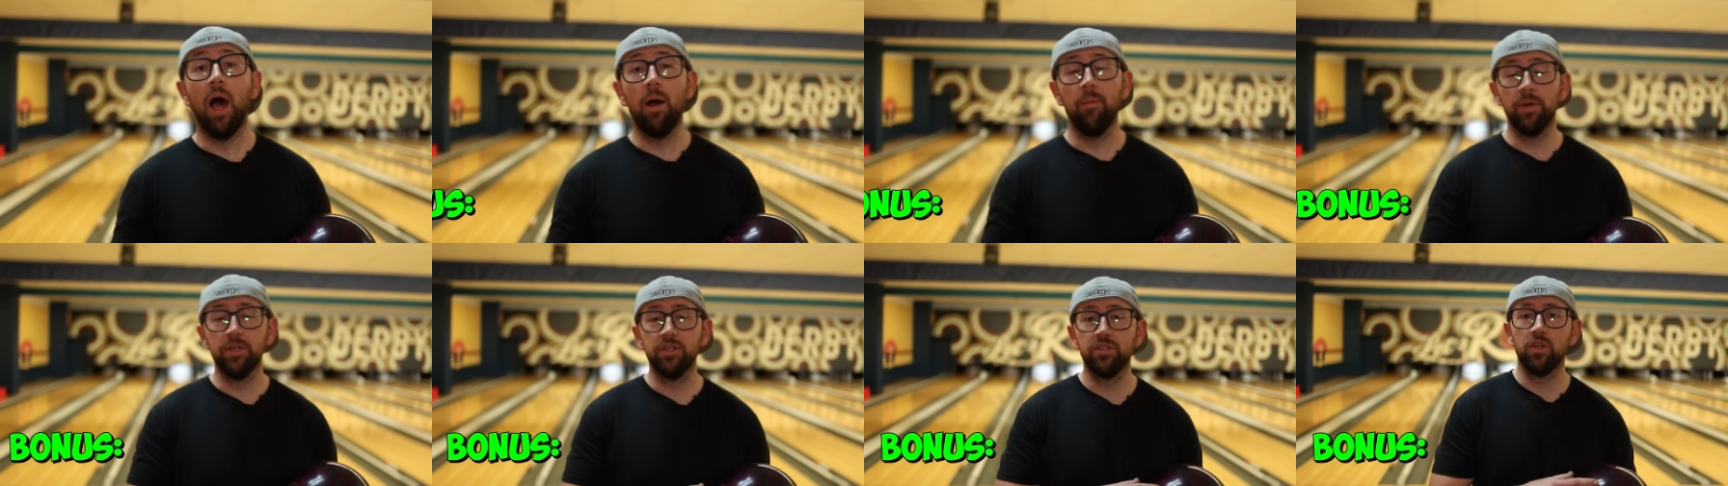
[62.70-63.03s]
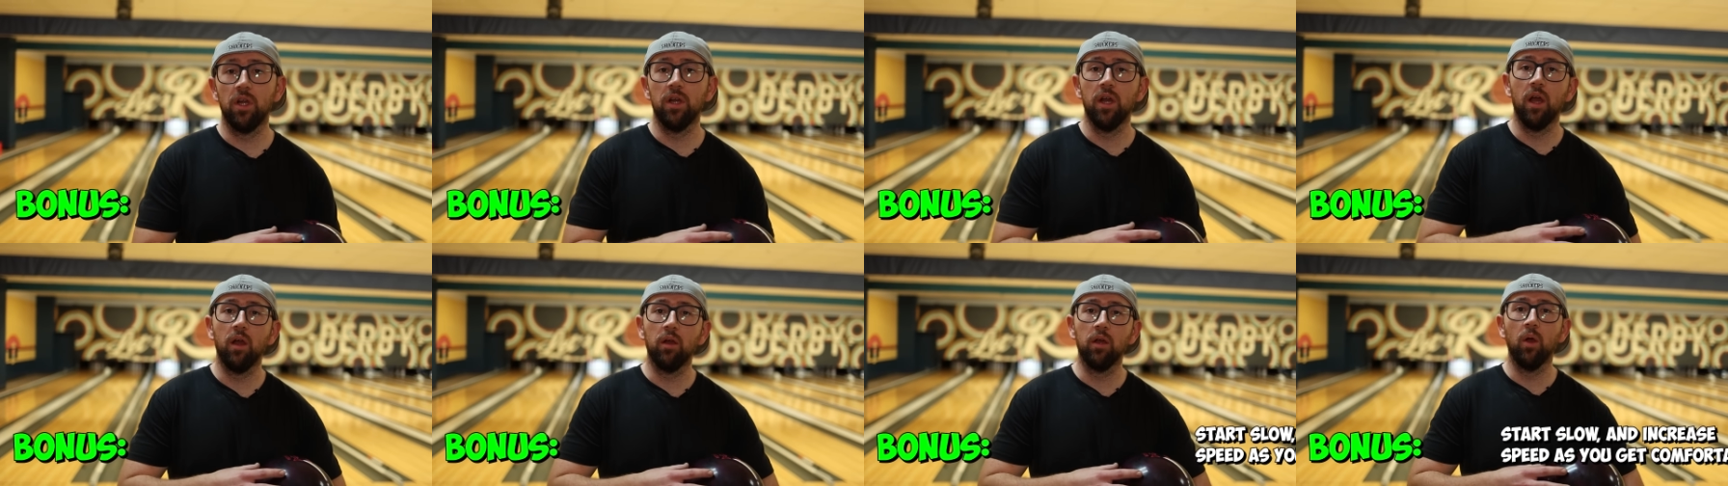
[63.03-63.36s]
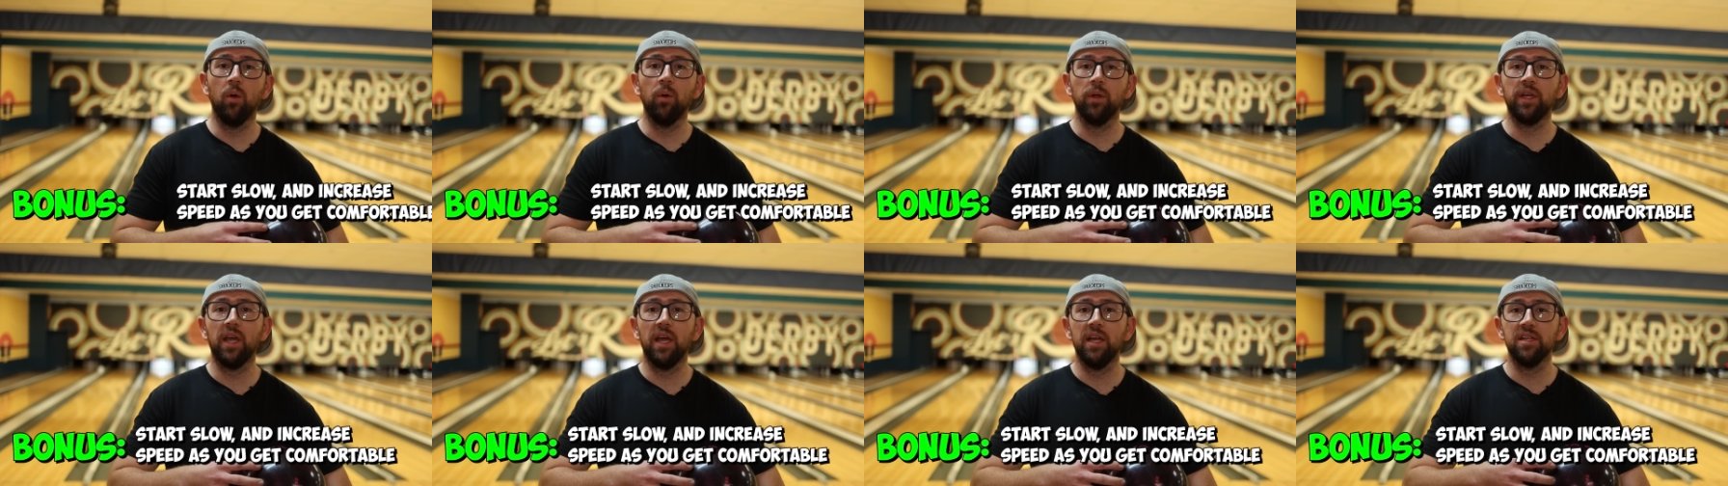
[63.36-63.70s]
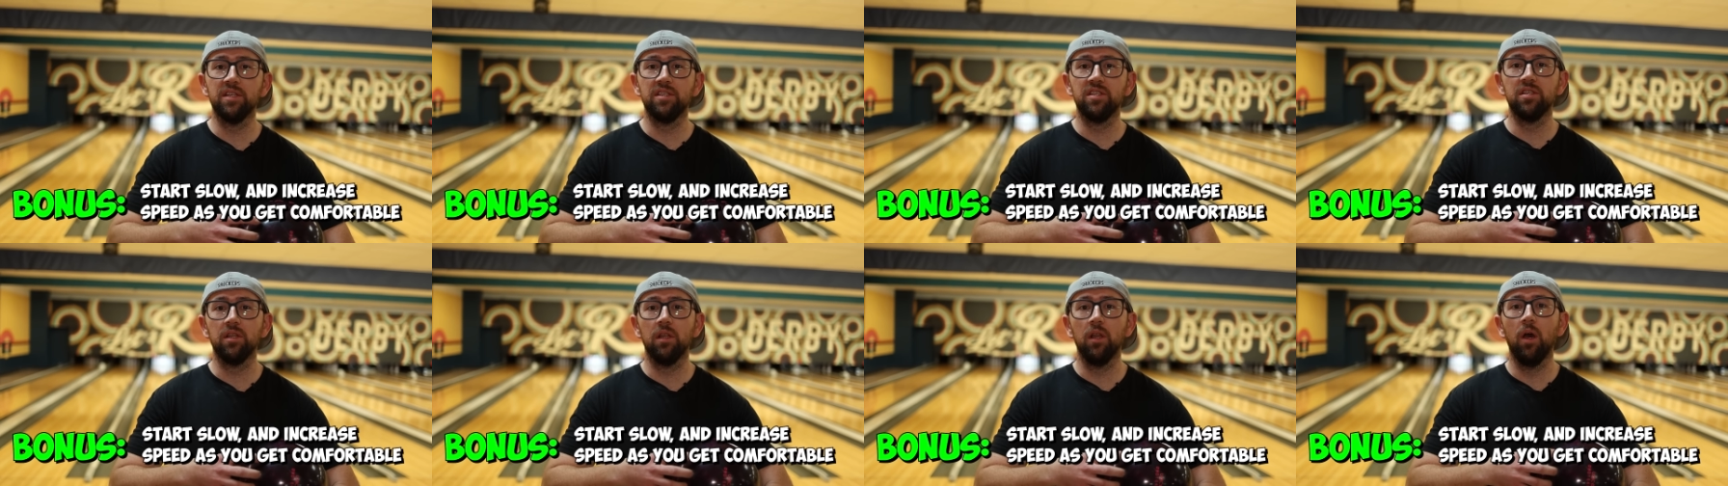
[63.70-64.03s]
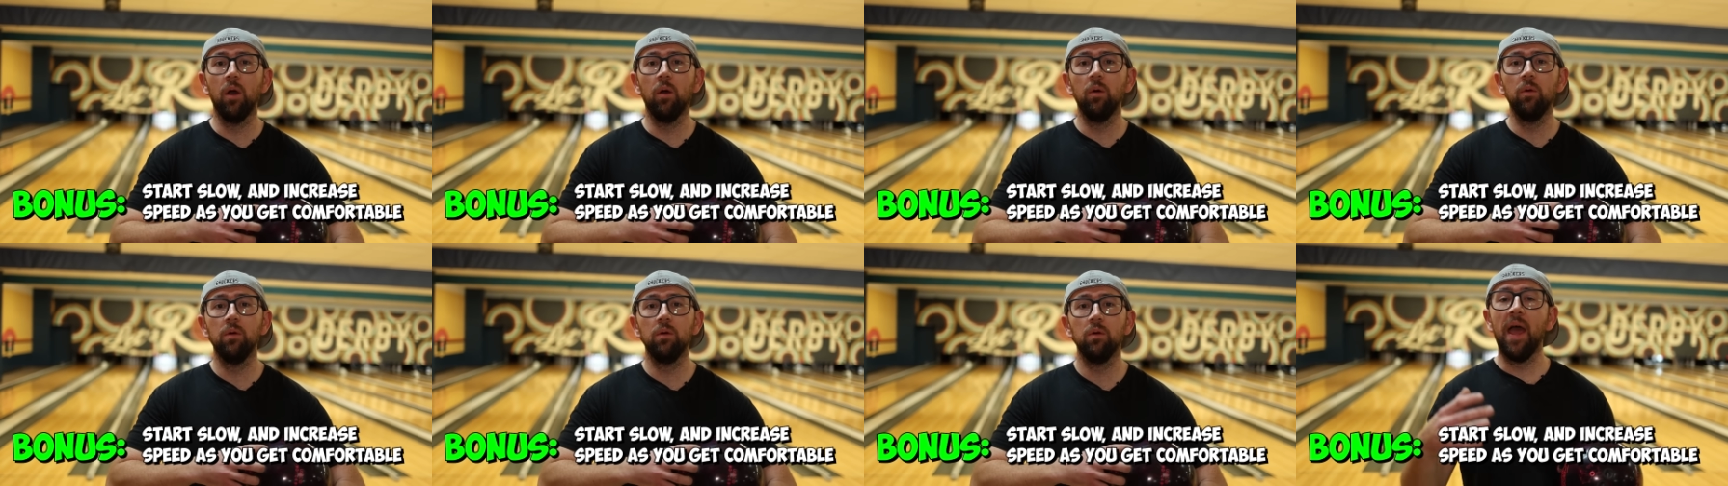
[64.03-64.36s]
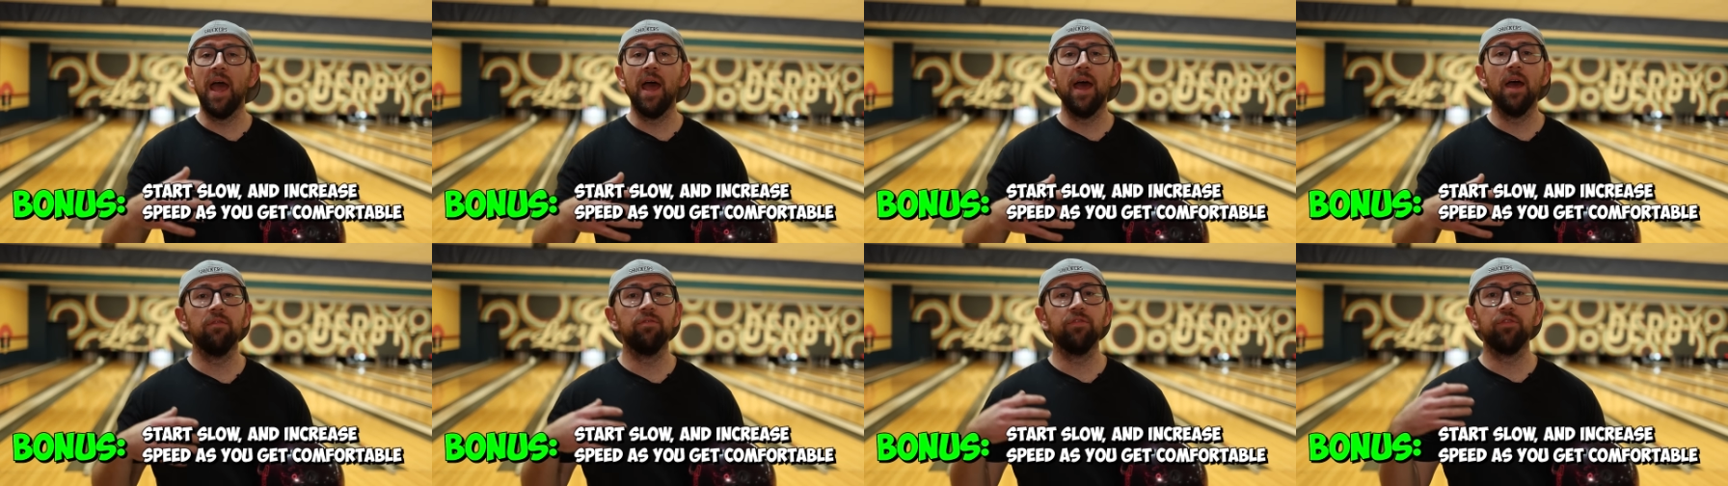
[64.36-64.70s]
I'm gonna start out going kind of slow,
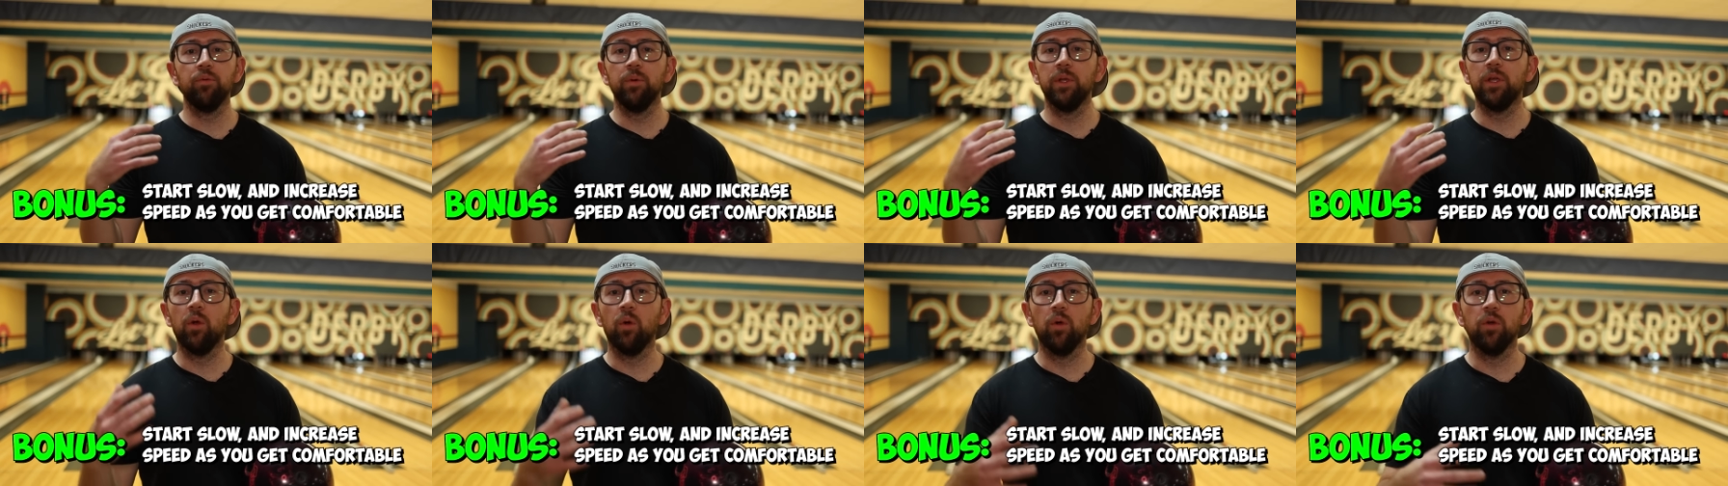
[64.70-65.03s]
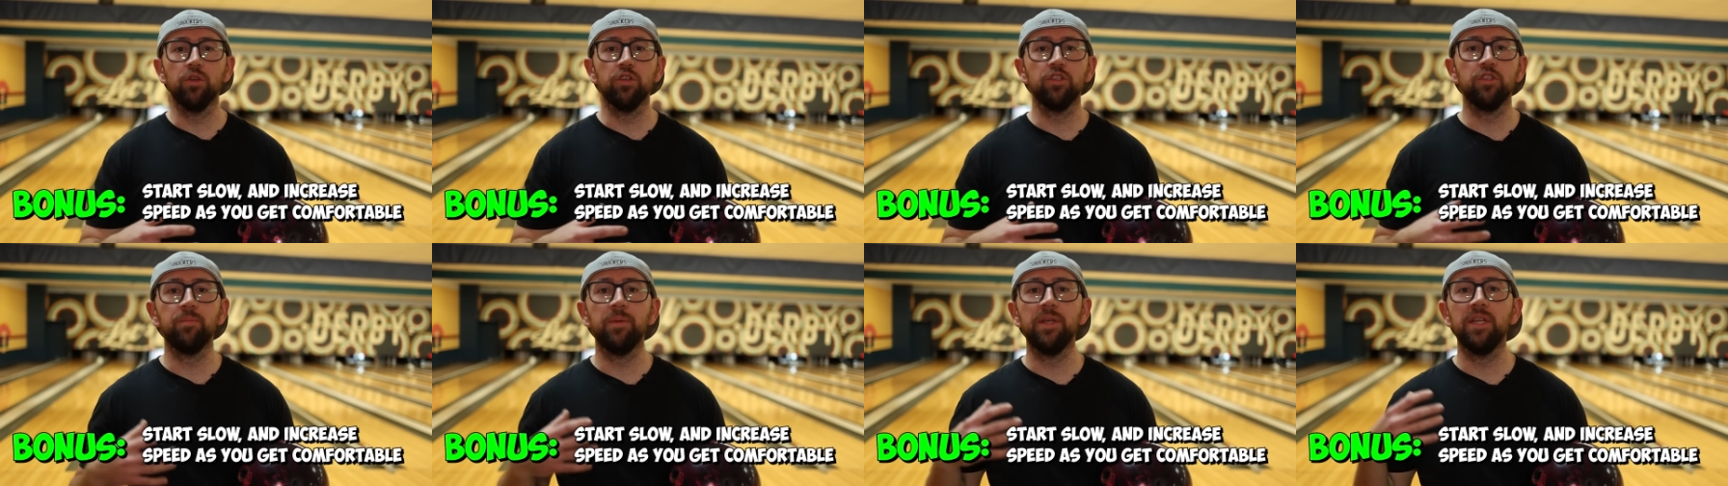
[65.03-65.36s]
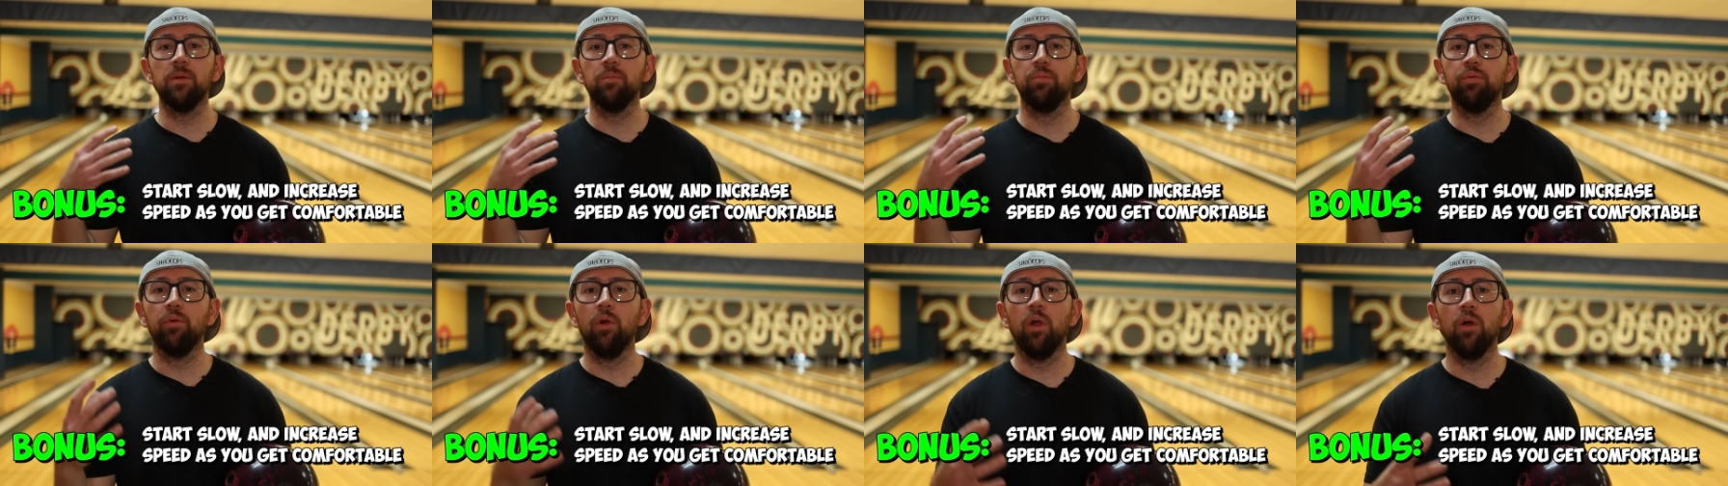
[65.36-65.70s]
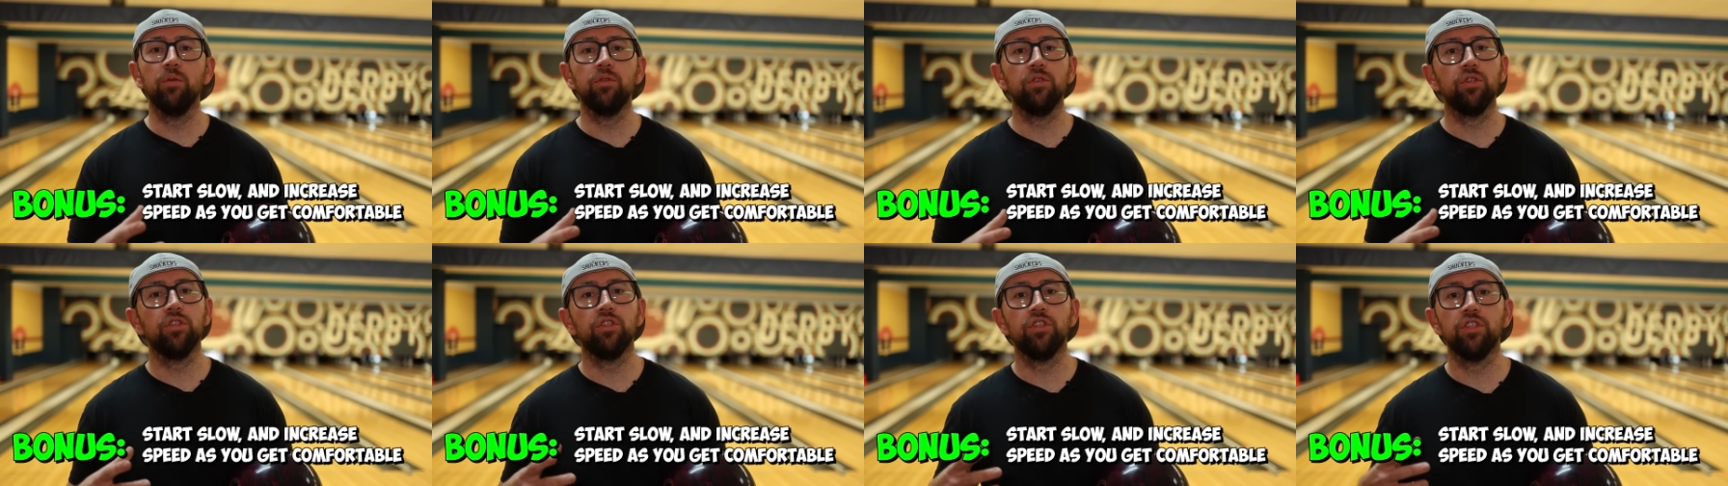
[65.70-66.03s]
half, 3/4 speed approach,